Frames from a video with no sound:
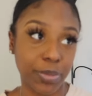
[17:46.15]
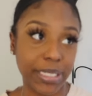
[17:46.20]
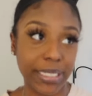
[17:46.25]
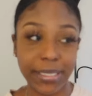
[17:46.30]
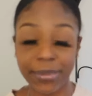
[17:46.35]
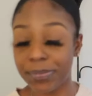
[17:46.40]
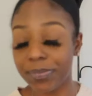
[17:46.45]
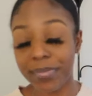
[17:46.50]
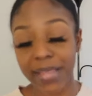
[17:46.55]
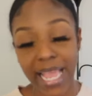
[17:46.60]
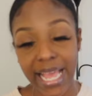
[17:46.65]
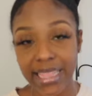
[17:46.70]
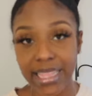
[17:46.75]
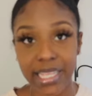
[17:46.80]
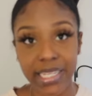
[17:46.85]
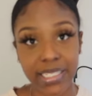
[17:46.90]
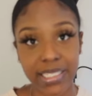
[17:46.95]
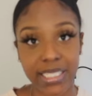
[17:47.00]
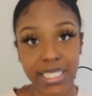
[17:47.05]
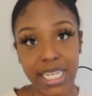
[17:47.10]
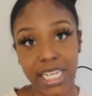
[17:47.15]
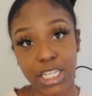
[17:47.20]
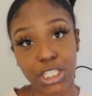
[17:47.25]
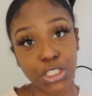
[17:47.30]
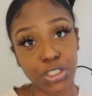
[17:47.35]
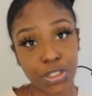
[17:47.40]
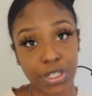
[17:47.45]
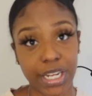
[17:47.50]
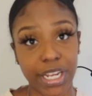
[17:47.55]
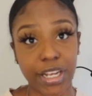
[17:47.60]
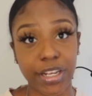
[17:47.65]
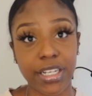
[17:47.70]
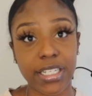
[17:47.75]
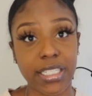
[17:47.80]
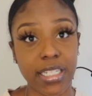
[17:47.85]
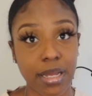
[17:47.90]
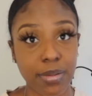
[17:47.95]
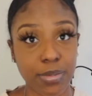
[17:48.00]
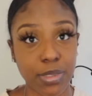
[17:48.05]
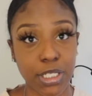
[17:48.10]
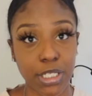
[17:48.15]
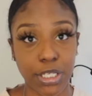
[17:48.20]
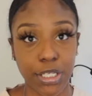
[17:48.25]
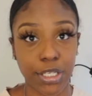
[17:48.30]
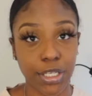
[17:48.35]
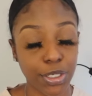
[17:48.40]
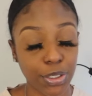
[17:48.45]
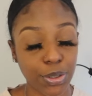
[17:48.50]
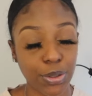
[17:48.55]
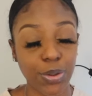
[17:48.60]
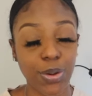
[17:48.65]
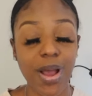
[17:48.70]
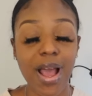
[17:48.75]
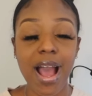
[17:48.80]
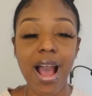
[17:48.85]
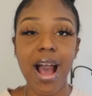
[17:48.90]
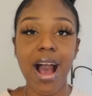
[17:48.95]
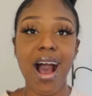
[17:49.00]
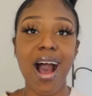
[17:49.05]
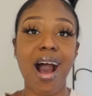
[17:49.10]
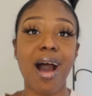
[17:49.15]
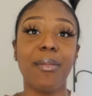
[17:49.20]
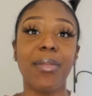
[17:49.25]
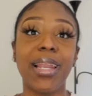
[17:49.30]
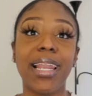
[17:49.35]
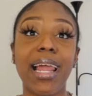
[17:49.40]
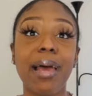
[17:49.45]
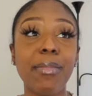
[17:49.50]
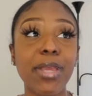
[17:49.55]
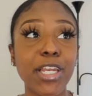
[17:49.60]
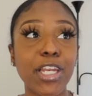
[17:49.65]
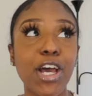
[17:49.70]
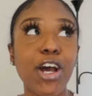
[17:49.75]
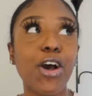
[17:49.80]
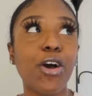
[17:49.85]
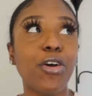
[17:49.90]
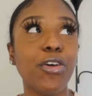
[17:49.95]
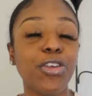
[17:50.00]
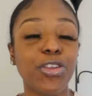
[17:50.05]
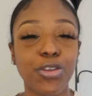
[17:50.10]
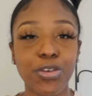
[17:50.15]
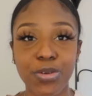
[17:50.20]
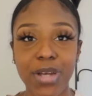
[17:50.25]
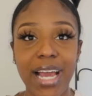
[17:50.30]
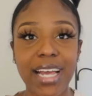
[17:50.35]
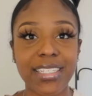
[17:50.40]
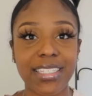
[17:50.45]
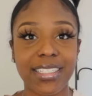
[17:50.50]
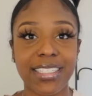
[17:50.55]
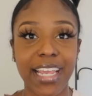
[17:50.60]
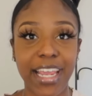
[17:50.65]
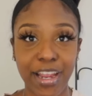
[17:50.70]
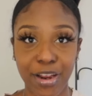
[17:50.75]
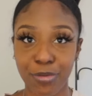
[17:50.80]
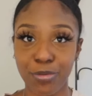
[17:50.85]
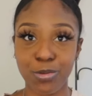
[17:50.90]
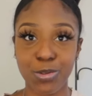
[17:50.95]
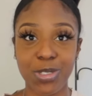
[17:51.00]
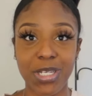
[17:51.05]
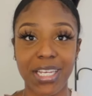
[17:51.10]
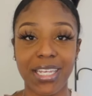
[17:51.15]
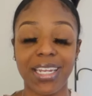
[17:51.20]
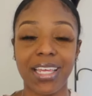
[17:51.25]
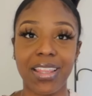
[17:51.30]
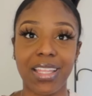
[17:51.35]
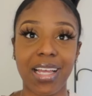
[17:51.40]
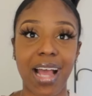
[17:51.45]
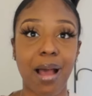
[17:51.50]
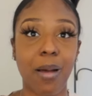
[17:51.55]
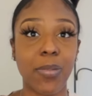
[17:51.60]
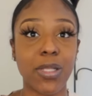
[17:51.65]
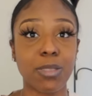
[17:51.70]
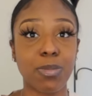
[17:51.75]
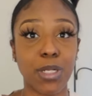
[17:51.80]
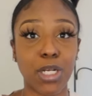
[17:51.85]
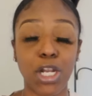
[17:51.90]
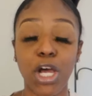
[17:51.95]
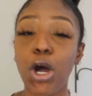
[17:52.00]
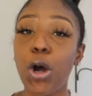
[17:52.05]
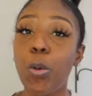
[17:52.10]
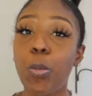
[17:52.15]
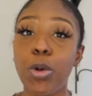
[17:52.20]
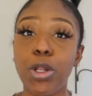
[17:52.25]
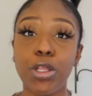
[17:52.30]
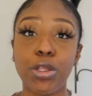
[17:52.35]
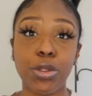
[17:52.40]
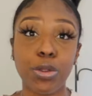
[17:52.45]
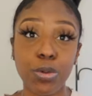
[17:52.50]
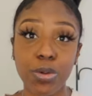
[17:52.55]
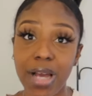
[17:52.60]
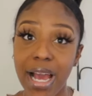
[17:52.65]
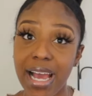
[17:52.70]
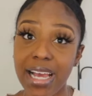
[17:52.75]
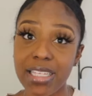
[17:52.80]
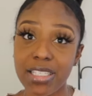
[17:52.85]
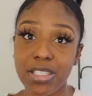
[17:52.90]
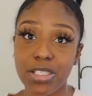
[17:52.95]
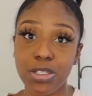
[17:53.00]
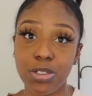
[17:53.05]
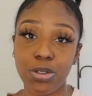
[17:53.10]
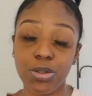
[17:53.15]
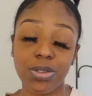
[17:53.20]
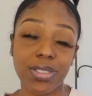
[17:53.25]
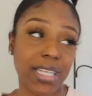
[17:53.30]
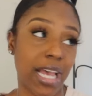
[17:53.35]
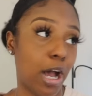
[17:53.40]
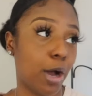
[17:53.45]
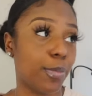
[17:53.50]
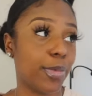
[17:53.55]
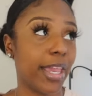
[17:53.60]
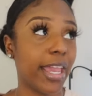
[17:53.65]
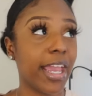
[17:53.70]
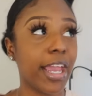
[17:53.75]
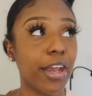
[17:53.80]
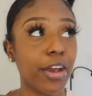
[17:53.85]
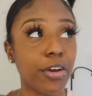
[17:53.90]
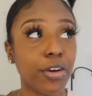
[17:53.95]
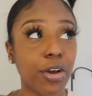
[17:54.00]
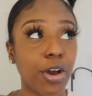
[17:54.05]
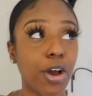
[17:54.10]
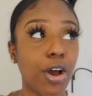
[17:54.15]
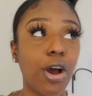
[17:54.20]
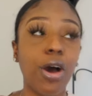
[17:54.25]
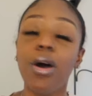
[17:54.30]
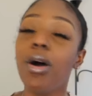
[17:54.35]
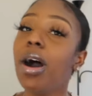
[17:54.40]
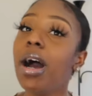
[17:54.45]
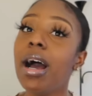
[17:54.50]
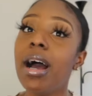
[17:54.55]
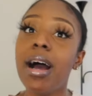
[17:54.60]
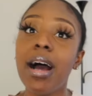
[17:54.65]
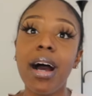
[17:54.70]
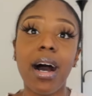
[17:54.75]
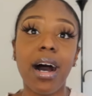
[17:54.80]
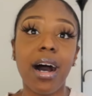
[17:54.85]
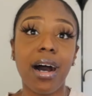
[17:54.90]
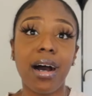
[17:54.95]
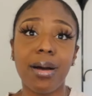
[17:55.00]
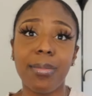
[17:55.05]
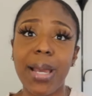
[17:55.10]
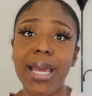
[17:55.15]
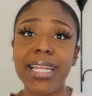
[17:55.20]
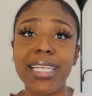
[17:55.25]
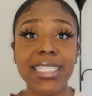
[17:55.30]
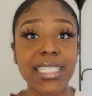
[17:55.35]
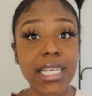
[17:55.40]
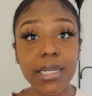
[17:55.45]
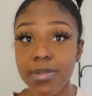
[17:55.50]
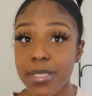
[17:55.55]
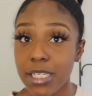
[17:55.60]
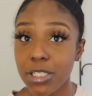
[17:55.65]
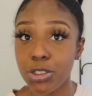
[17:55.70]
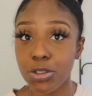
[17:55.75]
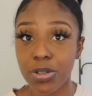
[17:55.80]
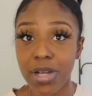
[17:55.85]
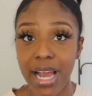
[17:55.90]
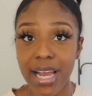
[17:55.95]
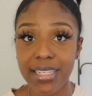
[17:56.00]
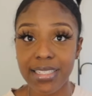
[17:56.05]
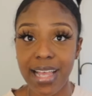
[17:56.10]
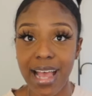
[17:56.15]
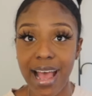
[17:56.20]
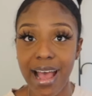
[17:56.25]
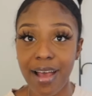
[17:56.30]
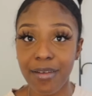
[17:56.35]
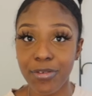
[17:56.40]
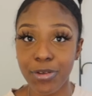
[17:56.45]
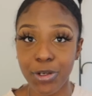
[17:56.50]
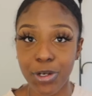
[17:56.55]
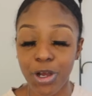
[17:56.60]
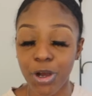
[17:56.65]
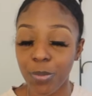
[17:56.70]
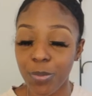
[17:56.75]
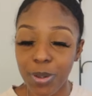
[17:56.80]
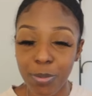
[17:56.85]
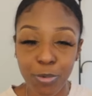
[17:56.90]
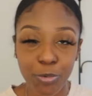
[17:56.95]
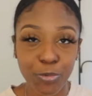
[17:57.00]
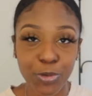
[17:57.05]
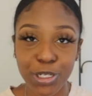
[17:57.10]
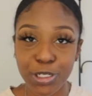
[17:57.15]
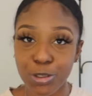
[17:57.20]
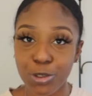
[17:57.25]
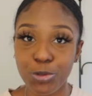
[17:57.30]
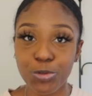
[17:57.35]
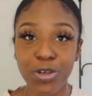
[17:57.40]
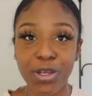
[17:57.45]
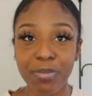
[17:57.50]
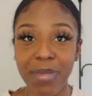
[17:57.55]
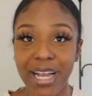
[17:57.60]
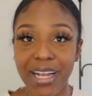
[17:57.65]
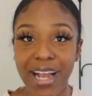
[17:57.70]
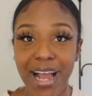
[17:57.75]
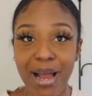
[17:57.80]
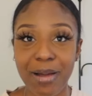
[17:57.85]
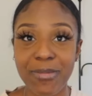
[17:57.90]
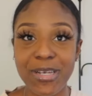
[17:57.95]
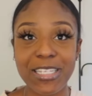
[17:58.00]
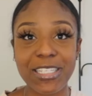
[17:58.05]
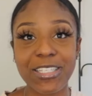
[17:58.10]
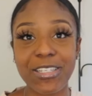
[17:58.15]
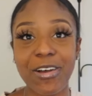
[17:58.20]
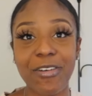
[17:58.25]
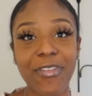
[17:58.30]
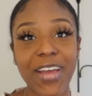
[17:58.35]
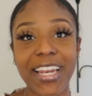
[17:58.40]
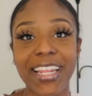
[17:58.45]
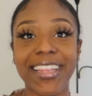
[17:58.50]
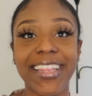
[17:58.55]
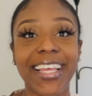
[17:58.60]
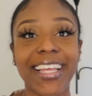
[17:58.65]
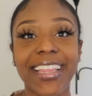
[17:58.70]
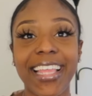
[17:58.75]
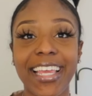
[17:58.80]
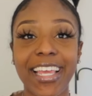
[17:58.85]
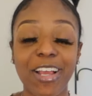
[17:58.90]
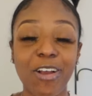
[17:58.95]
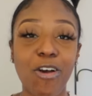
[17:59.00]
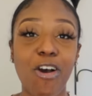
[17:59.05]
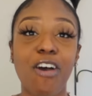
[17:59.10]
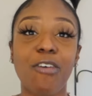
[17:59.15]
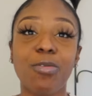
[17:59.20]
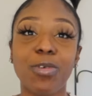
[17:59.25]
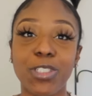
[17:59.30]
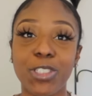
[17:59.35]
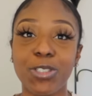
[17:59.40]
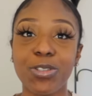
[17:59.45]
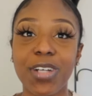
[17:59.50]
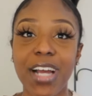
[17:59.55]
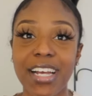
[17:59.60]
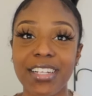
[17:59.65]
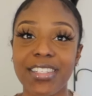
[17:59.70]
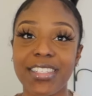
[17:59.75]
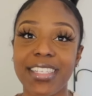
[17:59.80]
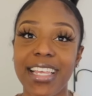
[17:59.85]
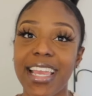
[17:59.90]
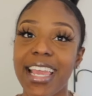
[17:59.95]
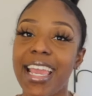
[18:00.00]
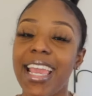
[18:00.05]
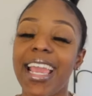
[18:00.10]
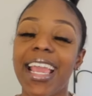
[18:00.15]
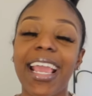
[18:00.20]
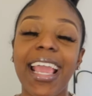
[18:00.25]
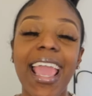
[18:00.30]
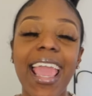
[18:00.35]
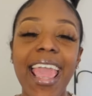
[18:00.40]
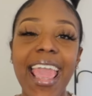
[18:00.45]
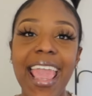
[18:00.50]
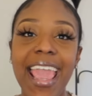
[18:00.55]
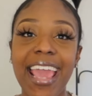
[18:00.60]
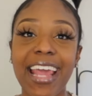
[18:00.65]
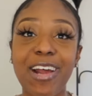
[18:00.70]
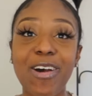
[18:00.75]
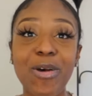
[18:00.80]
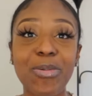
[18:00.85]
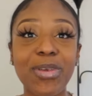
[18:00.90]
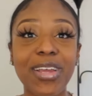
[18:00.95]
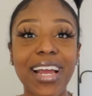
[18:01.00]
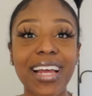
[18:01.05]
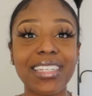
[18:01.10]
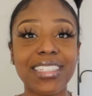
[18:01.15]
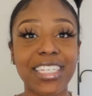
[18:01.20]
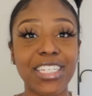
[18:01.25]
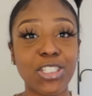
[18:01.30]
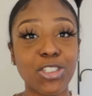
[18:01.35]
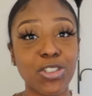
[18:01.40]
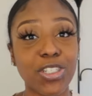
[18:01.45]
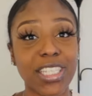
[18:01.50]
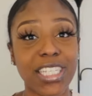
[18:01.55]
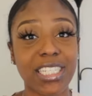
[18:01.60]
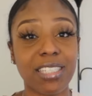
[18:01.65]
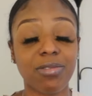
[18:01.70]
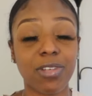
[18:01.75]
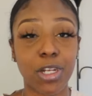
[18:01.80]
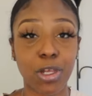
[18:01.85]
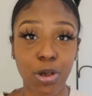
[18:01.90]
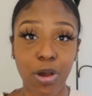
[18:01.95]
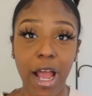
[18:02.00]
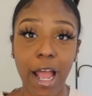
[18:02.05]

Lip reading: But at the end of the day, it's your hair, it's up to you. Let me know you guys' hair routine in the comments below, what you guys do to help your hair grow, any tips that you guys have. You know, people do read my comments, so if anything, they can go off what you guys are saying. And I hope you guys enjoyed this video.